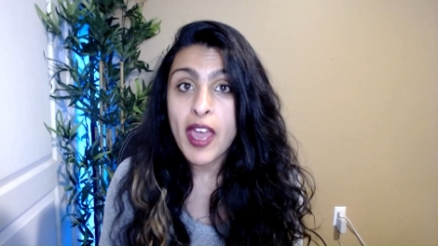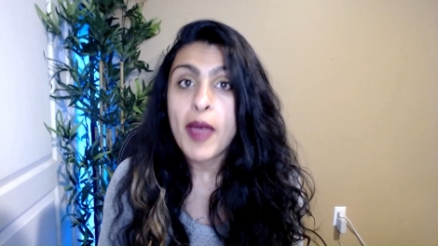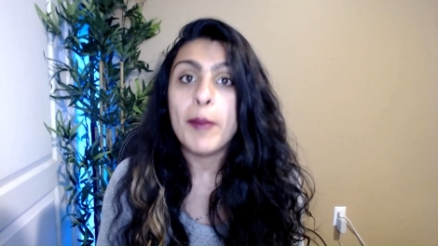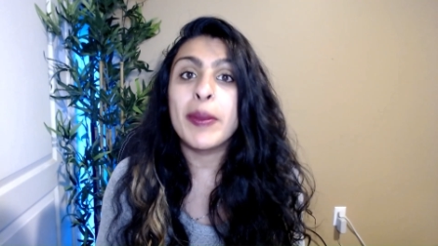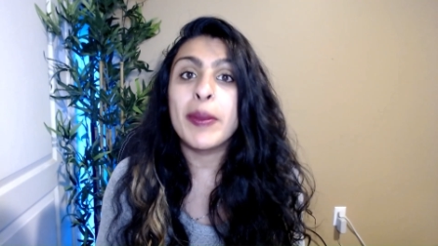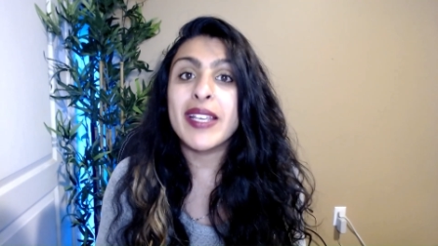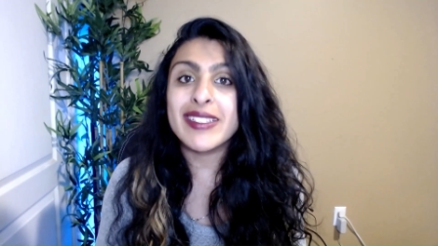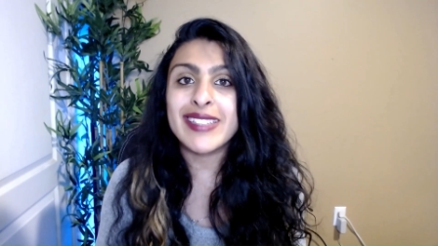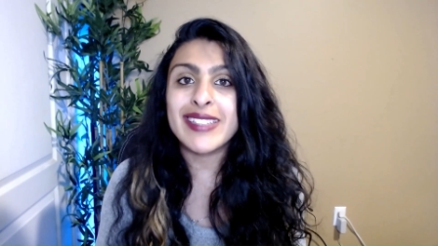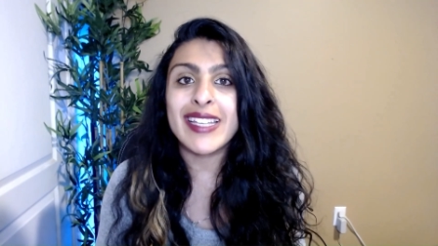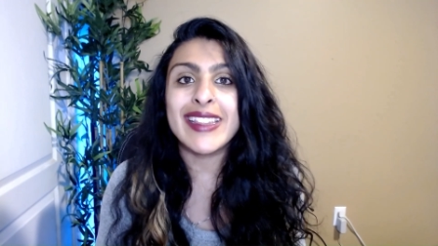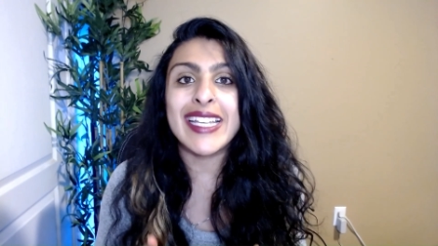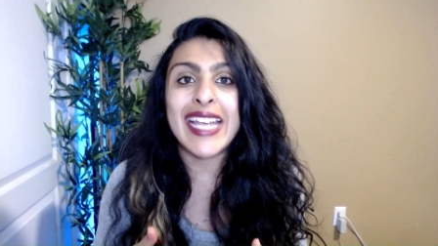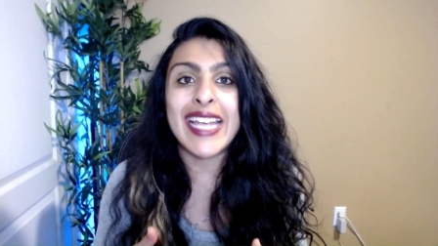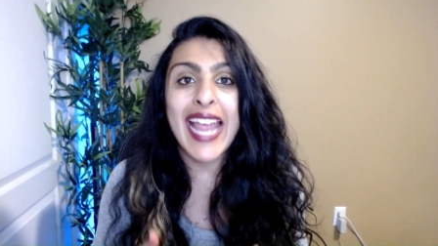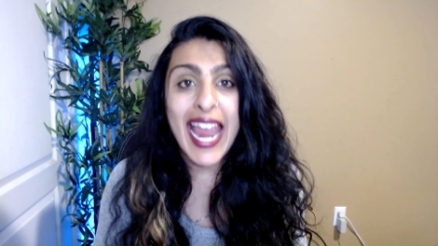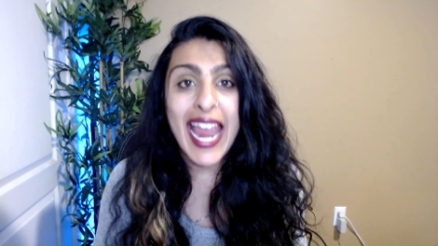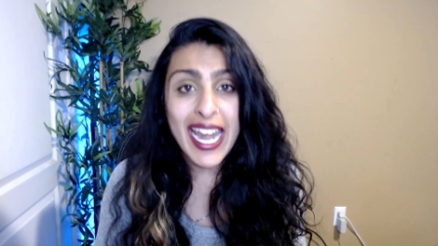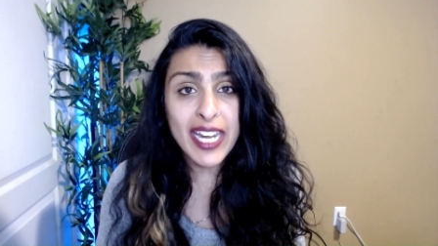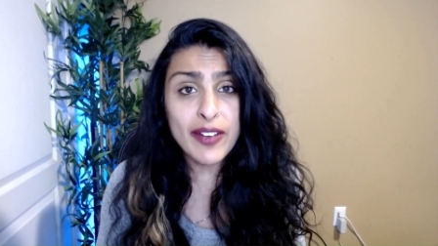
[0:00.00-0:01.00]
because at the
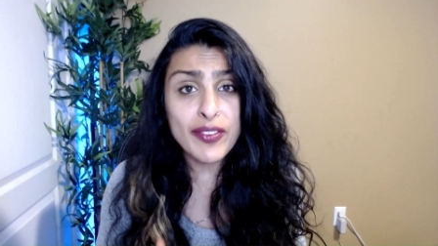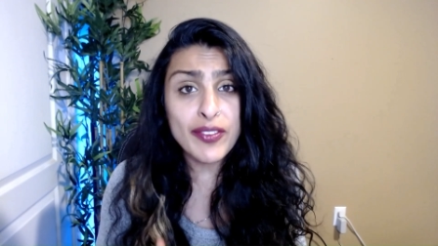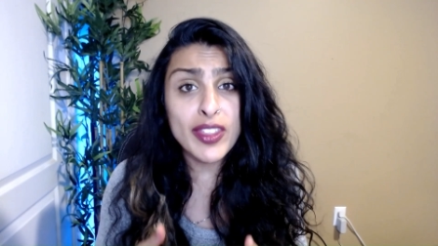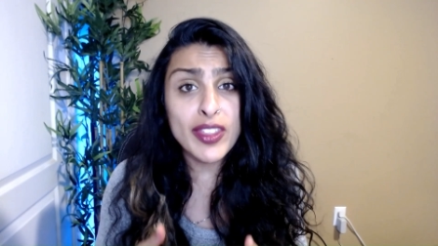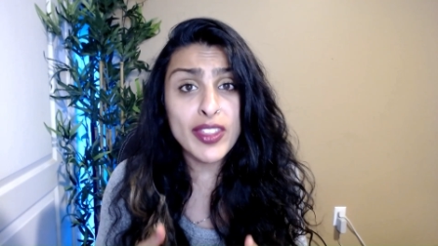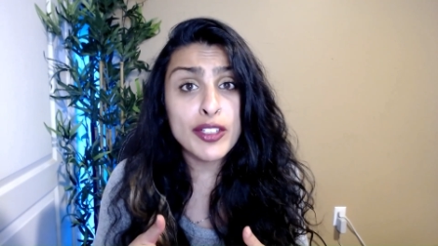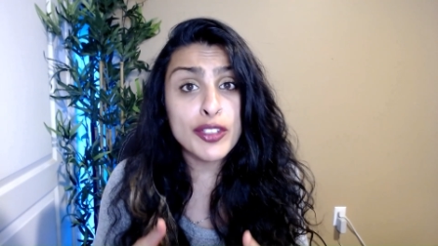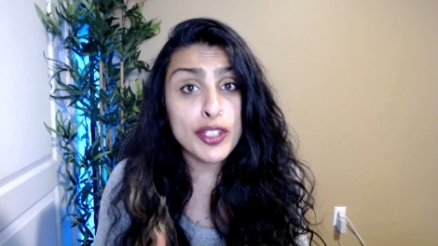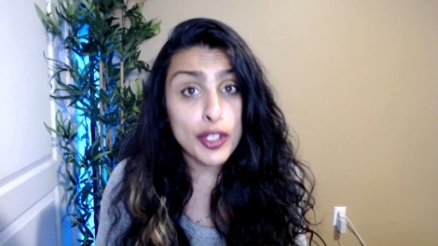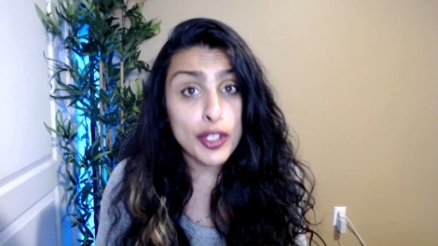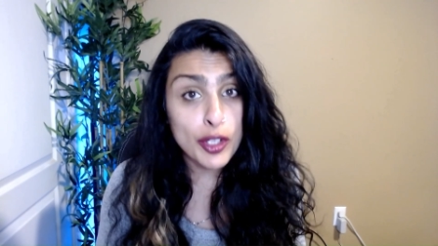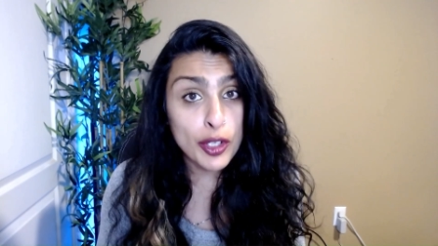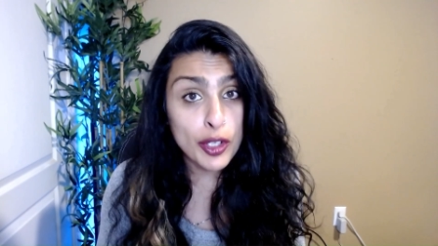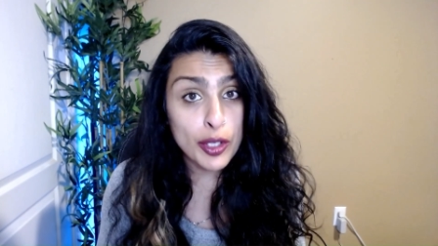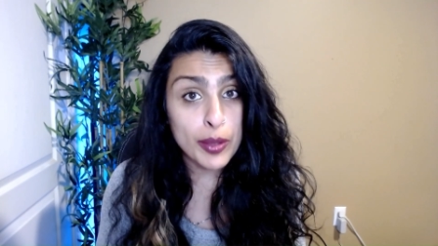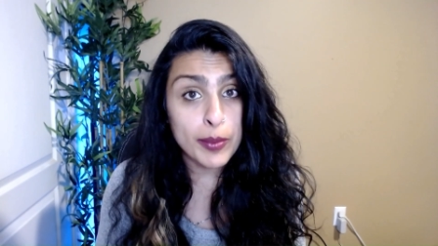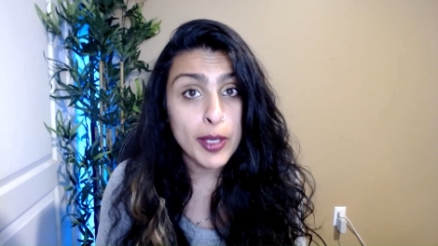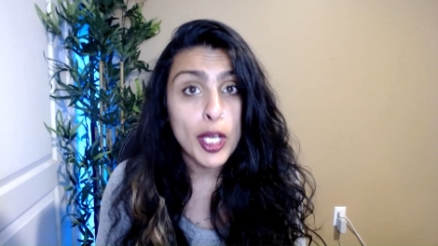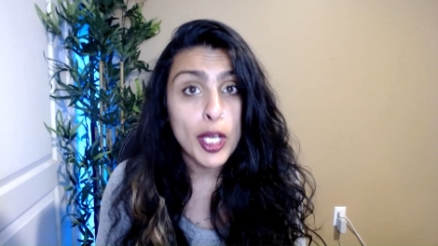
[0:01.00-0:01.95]
end of the term,